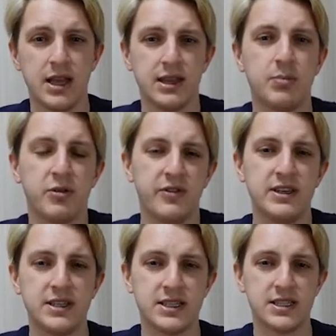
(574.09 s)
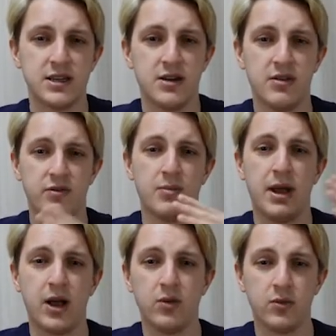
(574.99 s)
that prevent us from
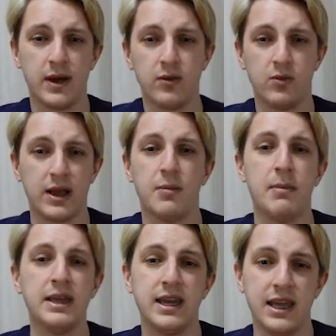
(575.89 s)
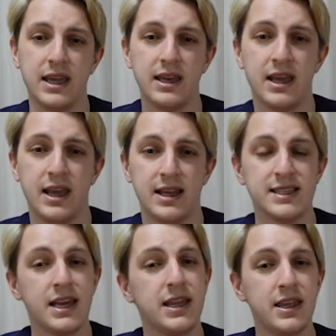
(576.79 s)
outright recommending it as
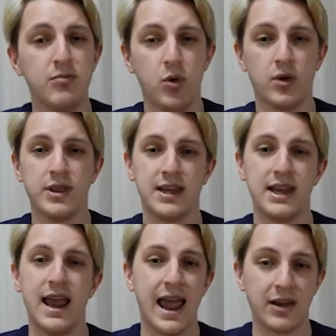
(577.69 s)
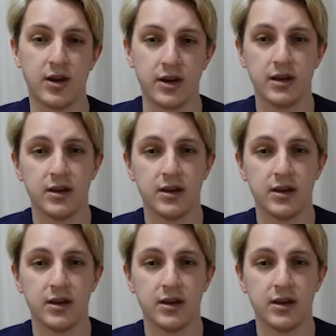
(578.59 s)
anything more than an add-on.